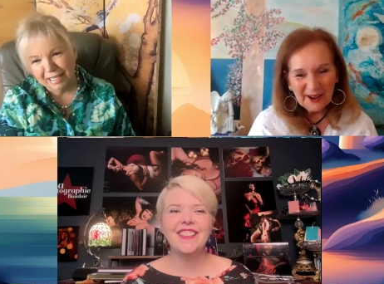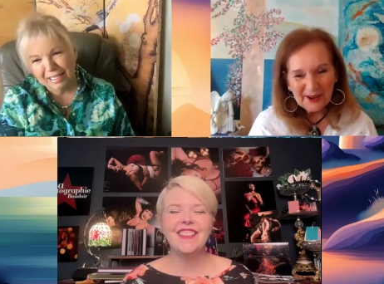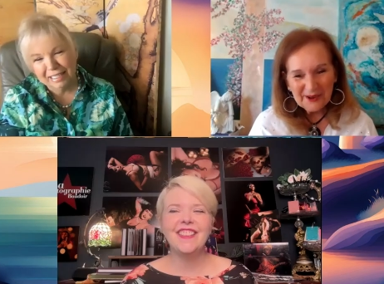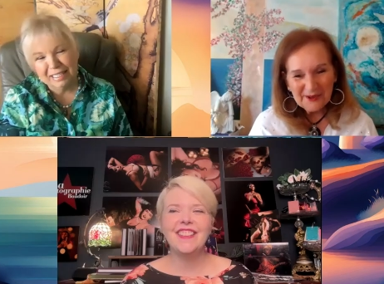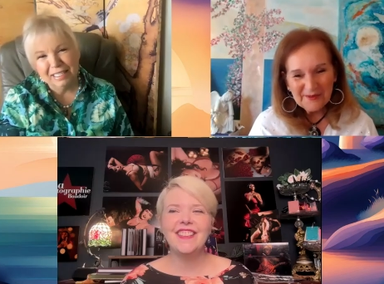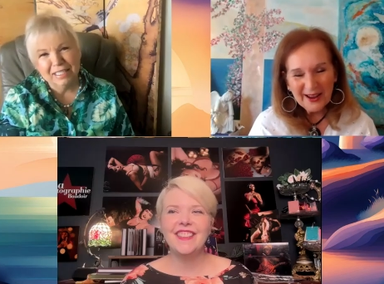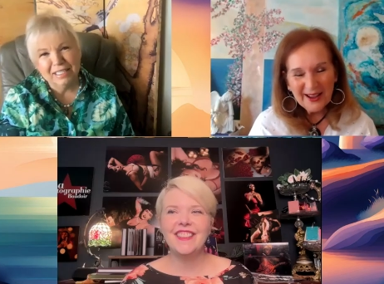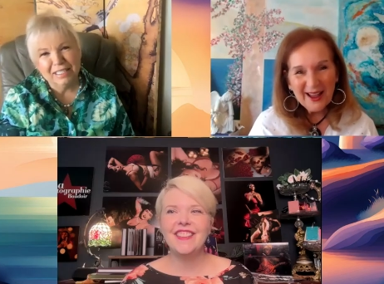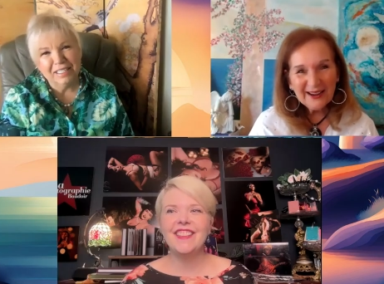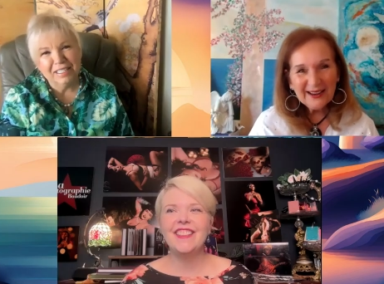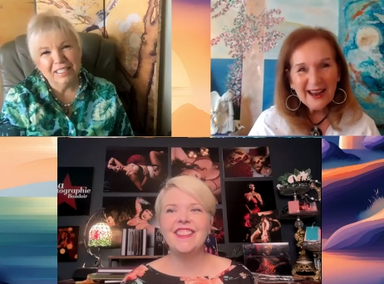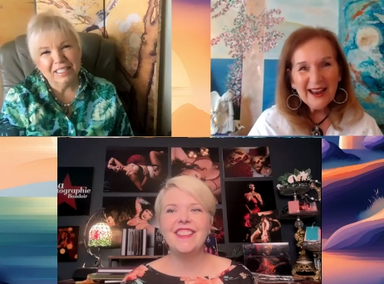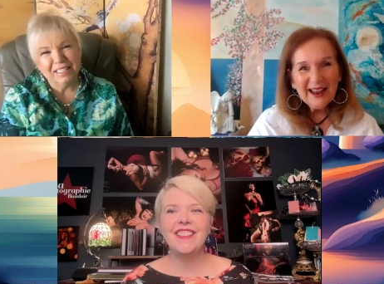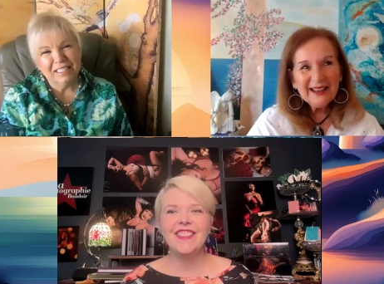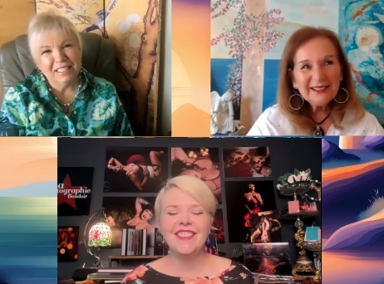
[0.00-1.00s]
Speaker 1: Oh my
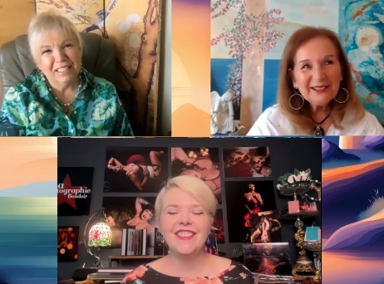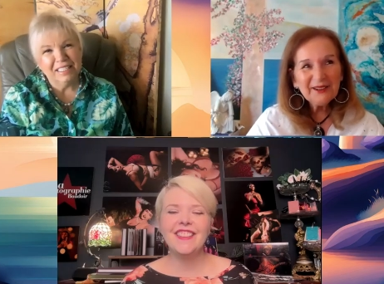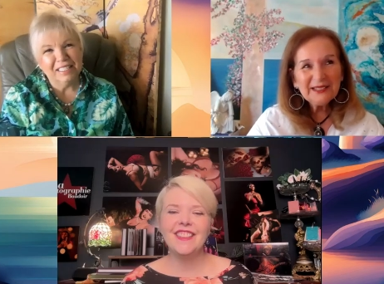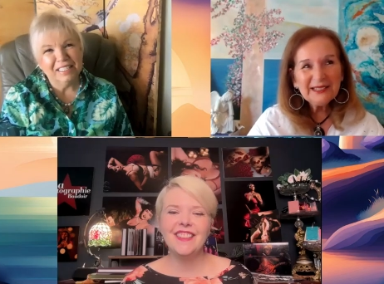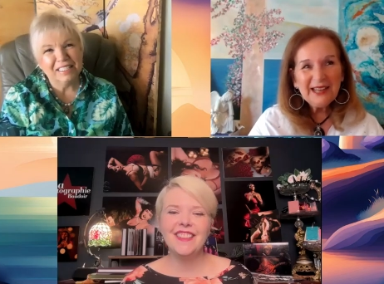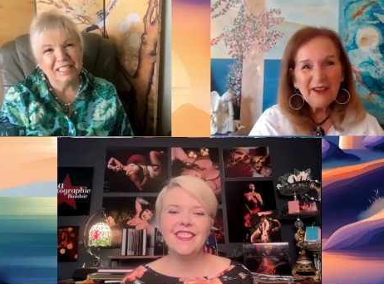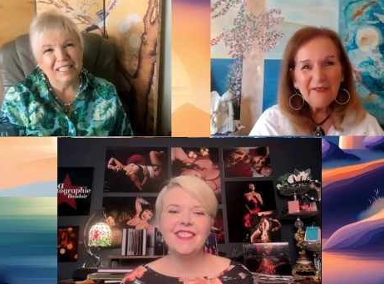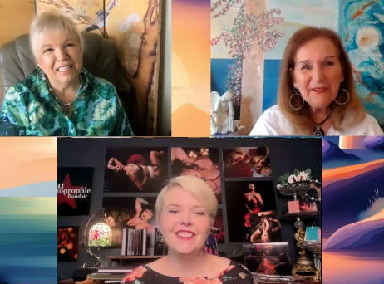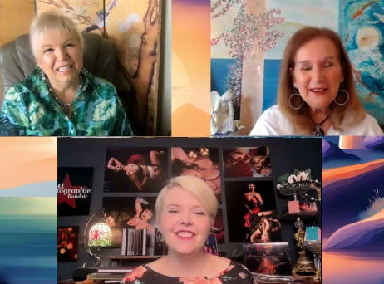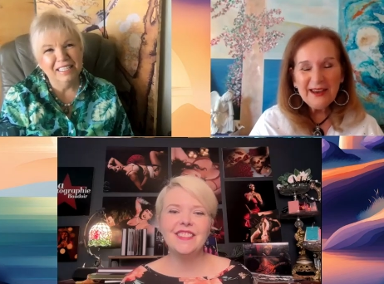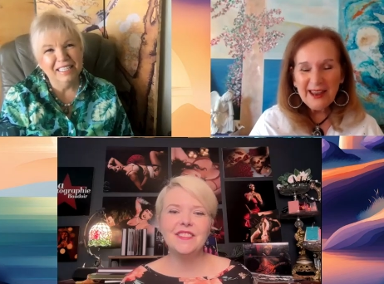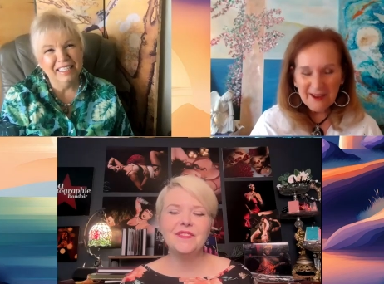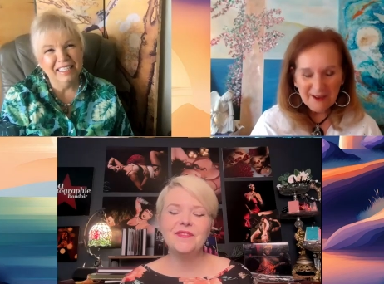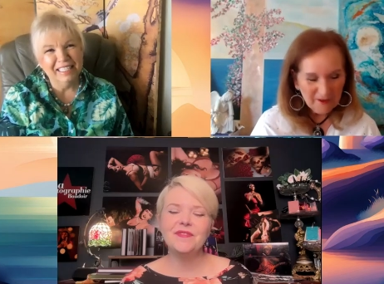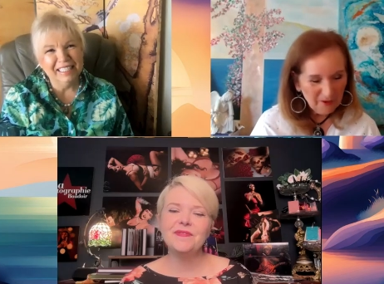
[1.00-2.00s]
God. So,
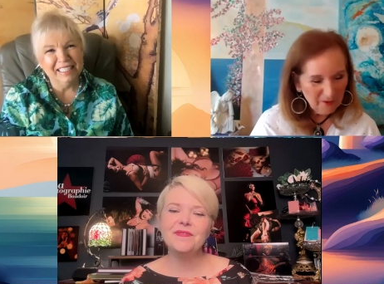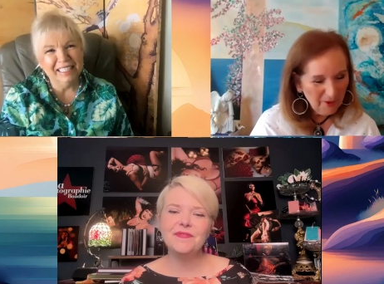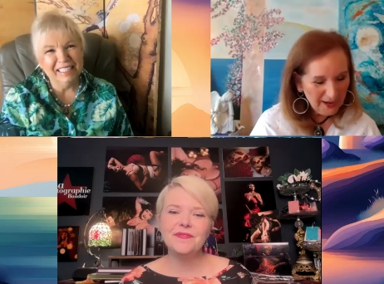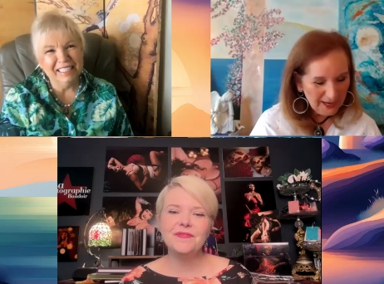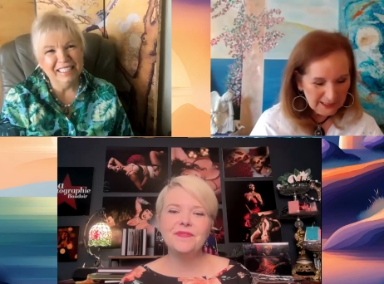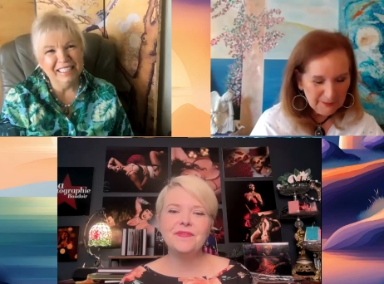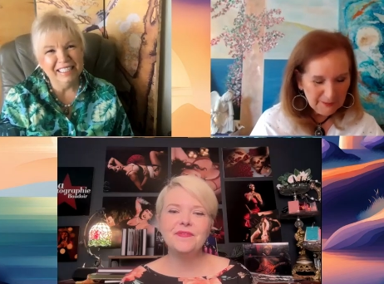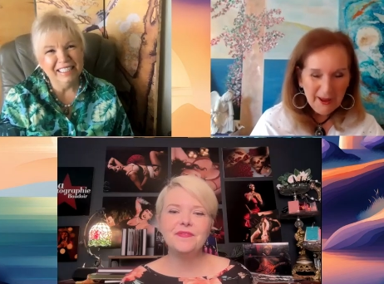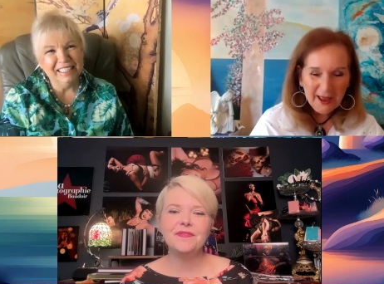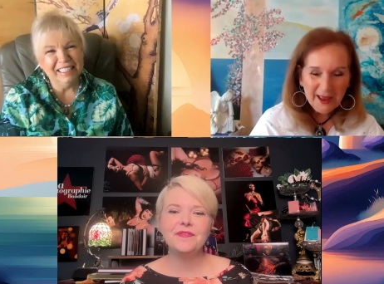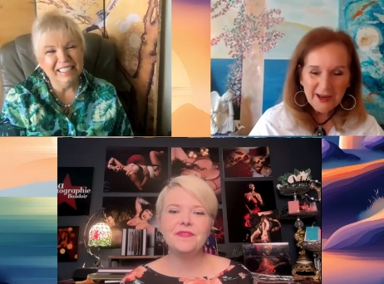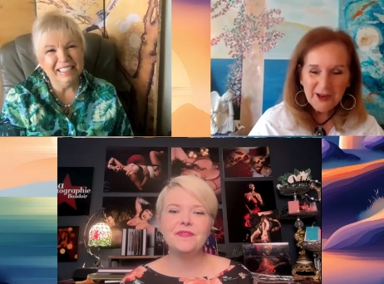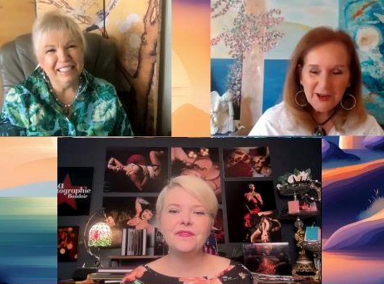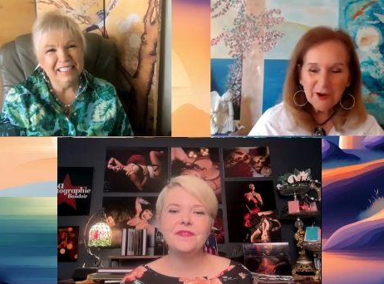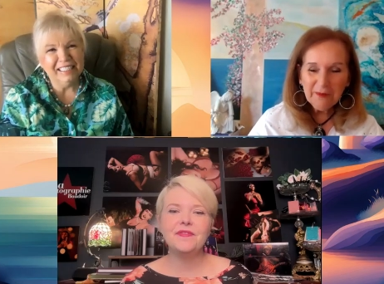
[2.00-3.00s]
Stephanie, what has
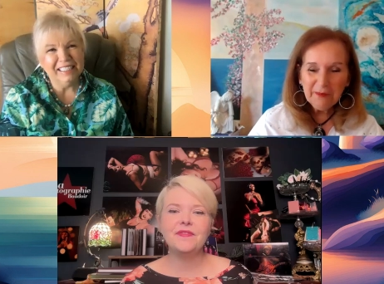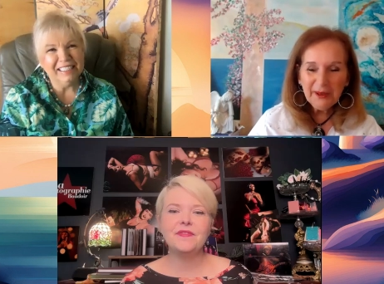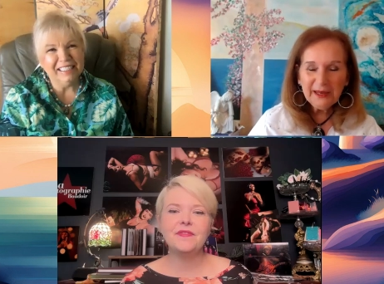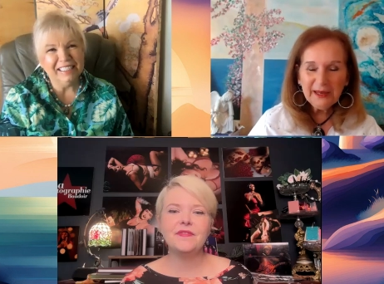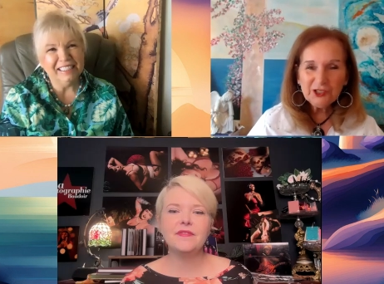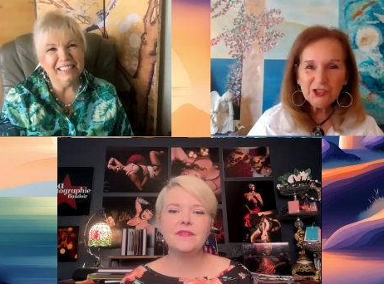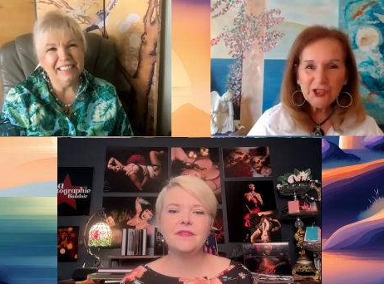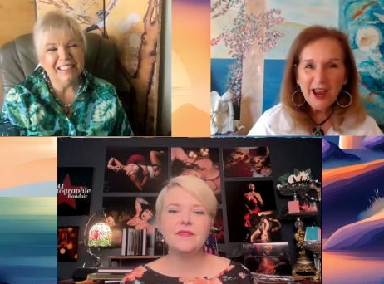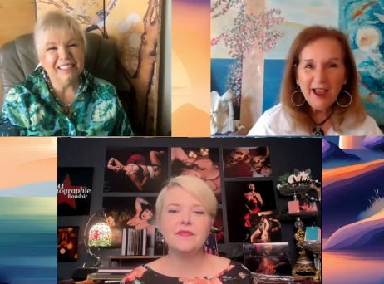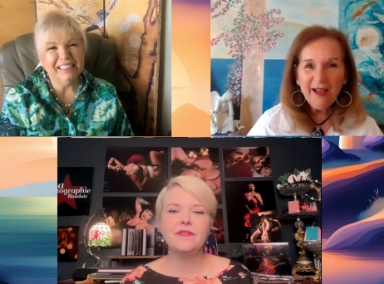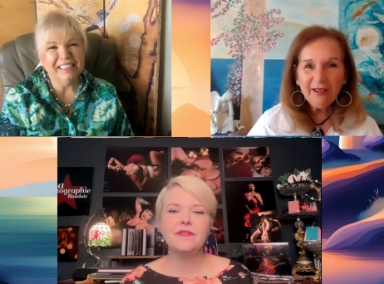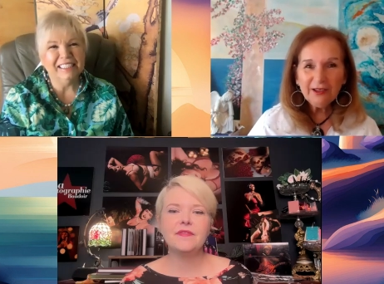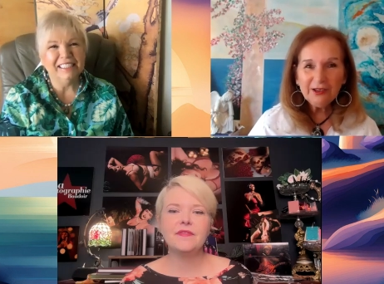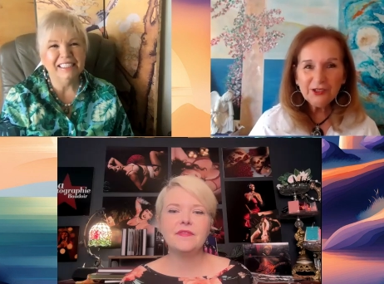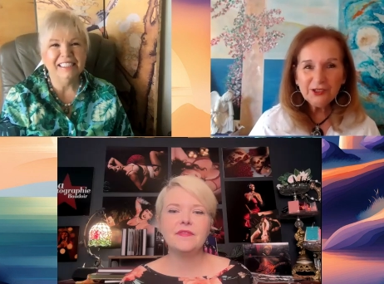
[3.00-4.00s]
been your biggest
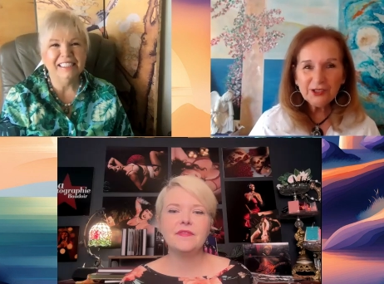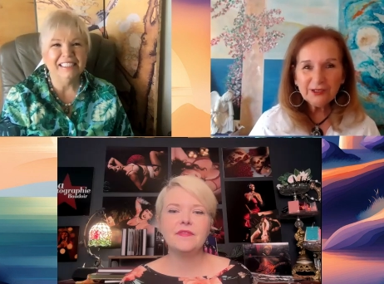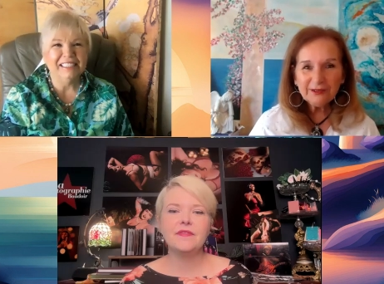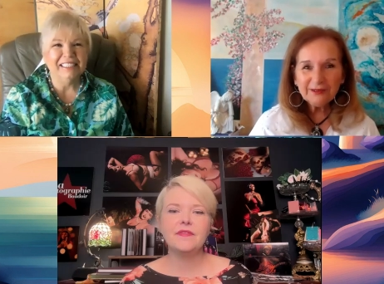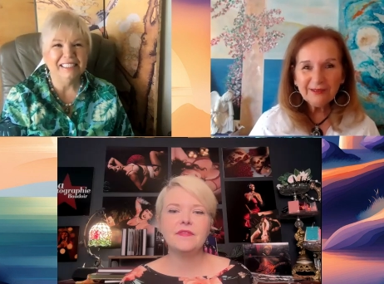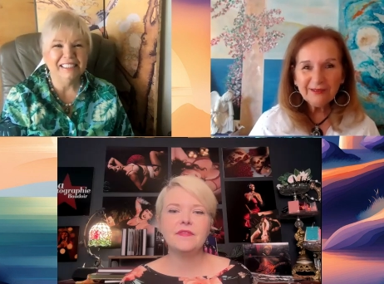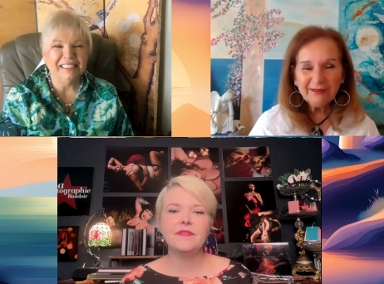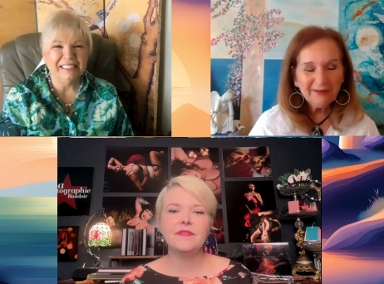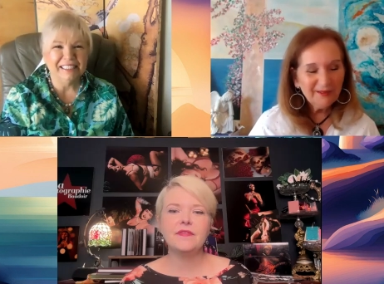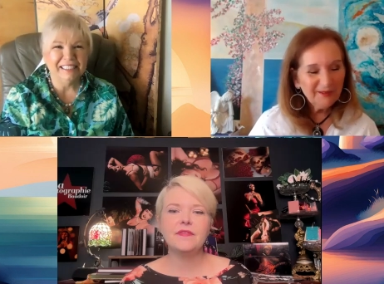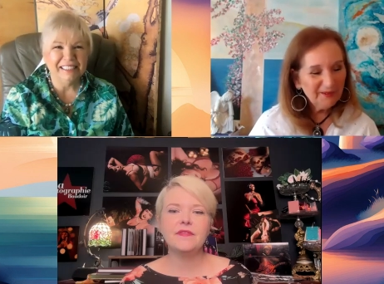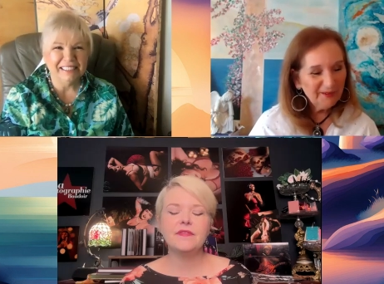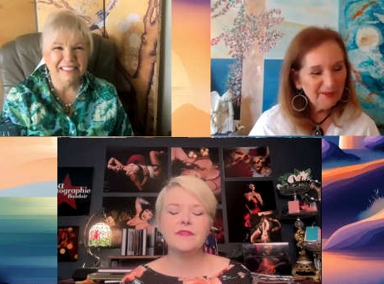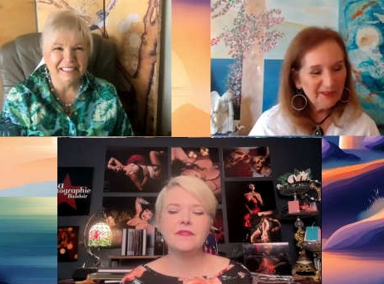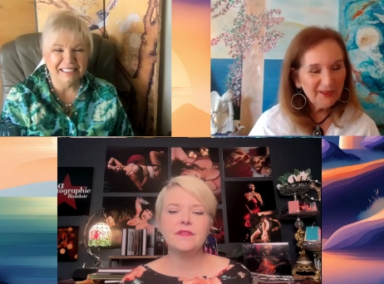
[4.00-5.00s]
challenge
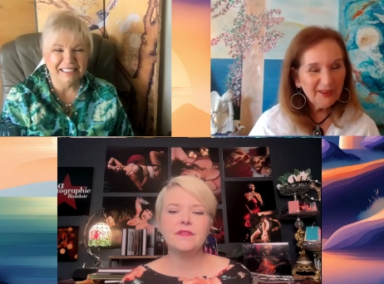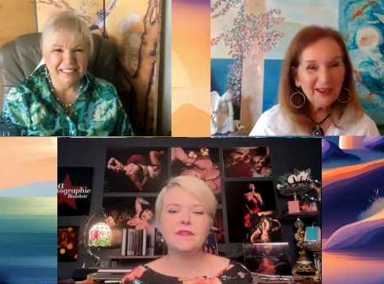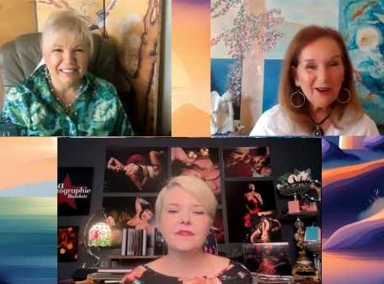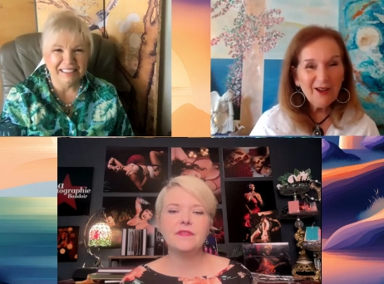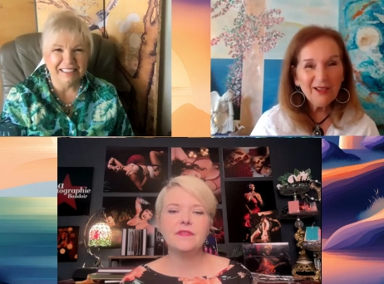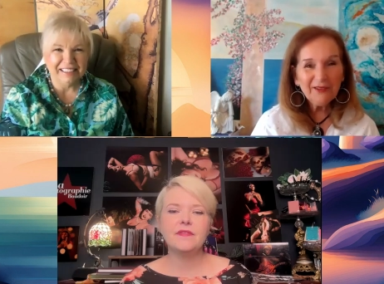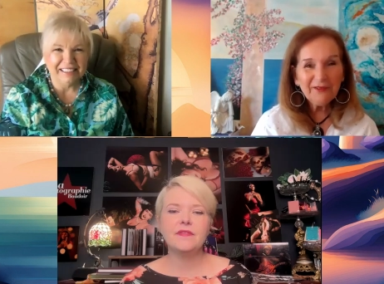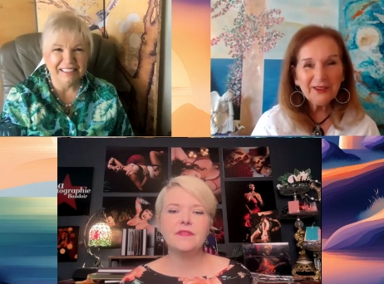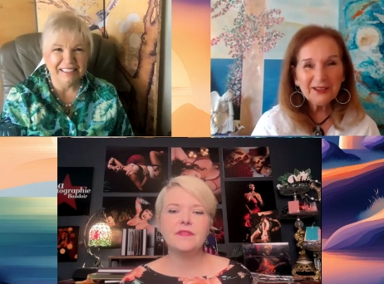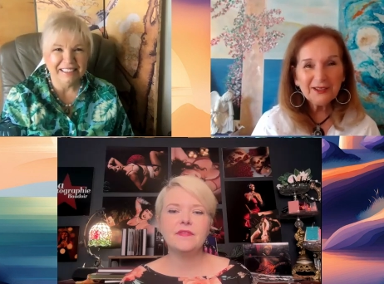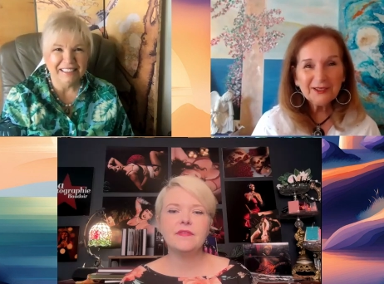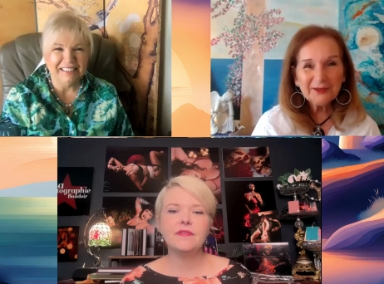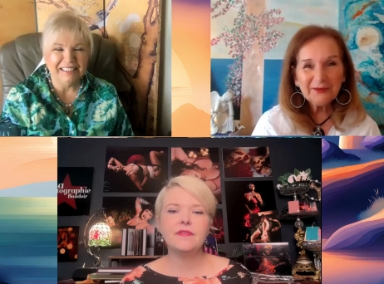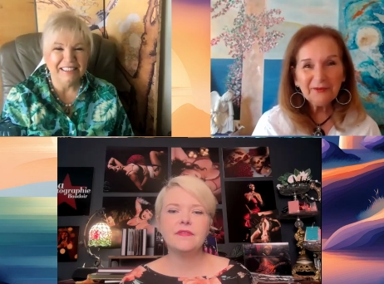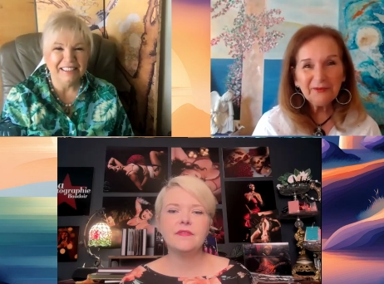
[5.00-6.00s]
in all of this?